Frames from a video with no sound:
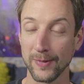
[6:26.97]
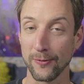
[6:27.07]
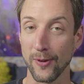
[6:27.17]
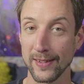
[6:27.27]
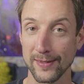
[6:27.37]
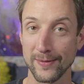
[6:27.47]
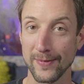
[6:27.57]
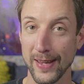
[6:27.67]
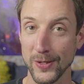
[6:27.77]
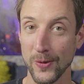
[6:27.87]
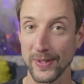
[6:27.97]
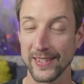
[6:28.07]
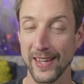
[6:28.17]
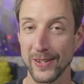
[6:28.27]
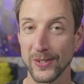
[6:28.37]
My friends, as always,
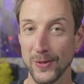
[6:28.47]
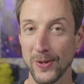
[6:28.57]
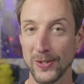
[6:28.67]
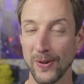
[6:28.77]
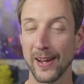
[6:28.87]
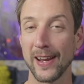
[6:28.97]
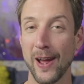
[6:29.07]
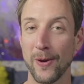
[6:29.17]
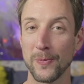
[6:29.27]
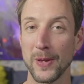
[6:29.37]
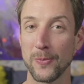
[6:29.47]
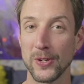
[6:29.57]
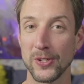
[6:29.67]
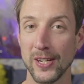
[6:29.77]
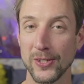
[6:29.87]
thank you so much for hanging out with me.
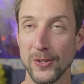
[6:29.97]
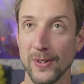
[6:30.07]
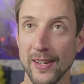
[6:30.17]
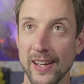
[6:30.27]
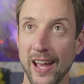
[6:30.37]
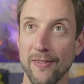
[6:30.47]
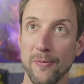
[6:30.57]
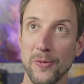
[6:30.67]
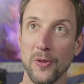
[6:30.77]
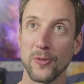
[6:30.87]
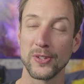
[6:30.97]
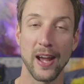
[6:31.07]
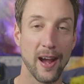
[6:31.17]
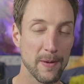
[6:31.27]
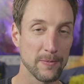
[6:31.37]
Appreciate you. Have a beautiful
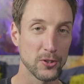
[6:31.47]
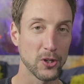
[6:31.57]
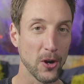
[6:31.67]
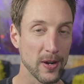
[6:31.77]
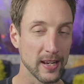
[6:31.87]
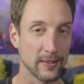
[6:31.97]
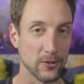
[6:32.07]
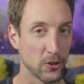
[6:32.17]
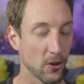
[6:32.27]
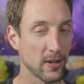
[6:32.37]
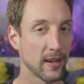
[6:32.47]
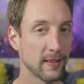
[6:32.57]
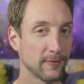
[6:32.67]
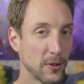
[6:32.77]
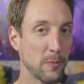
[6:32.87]
time. Journey,
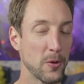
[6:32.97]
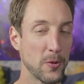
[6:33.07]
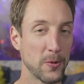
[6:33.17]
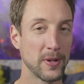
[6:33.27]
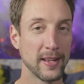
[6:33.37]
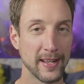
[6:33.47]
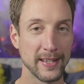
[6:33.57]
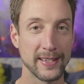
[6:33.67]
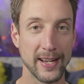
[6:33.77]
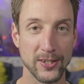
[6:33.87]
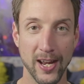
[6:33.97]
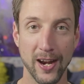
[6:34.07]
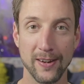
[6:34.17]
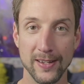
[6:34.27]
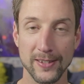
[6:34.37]
journeying the moon in
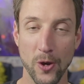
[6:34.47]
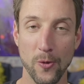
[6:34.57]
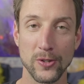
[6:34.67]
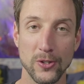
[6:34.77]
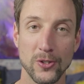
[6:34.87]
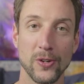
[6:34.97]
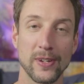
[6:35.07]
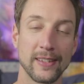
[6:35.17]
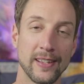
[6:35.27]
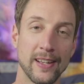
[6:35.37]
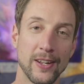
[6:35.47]
Sagittarius is always a journey.